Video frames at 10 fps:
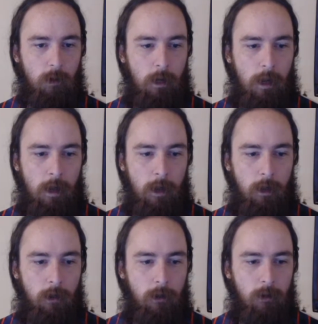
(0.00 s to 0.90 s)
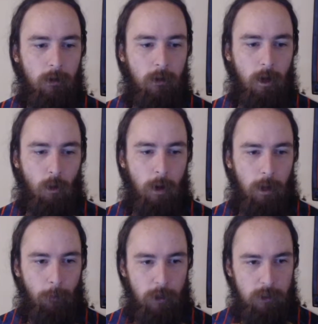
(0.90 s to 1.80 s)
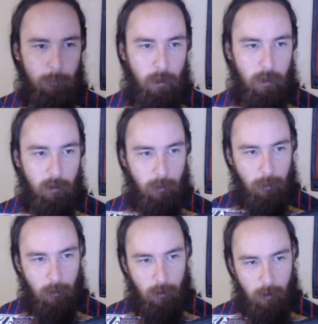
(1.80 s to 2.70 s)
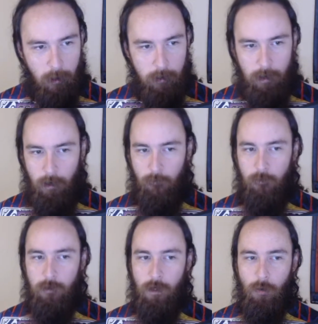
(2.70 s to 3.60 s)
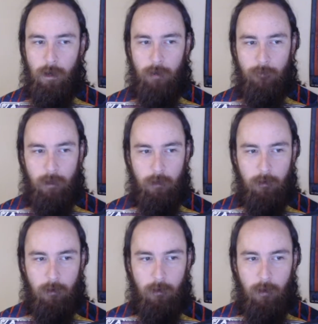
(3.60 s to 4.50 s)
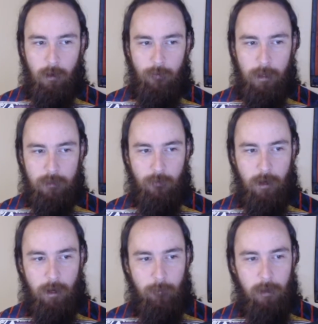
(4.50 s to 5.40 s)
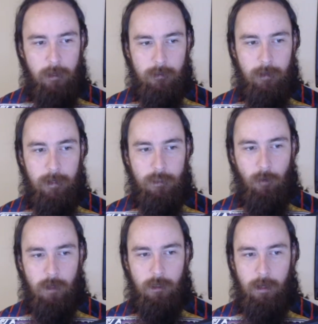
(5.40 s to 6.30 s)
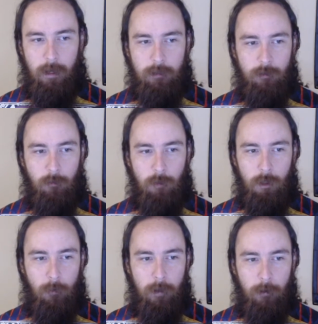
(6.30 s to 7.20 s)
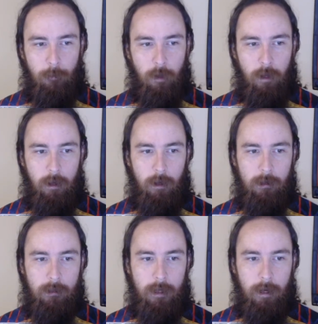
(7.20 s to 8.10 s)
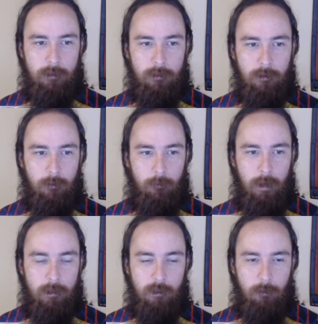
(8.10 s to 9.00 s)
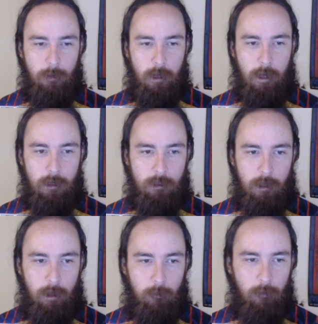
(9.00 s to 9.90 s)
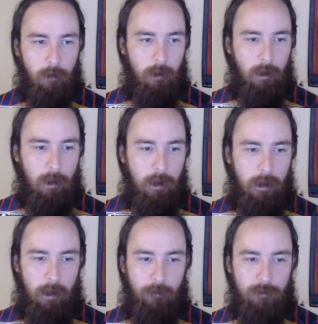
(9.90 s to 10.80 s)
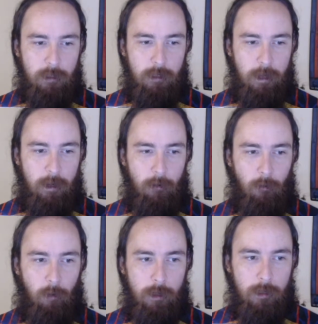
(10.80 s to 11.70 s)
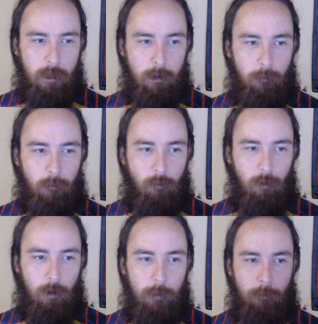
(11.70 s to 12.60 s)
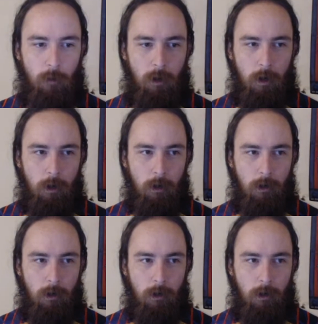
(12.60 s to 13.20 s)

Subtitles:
and a quiet place to play. Now, if you don't have that, that's fine, because the next question asks, would you rather play a text-based communication game? And I've seen that one time where people are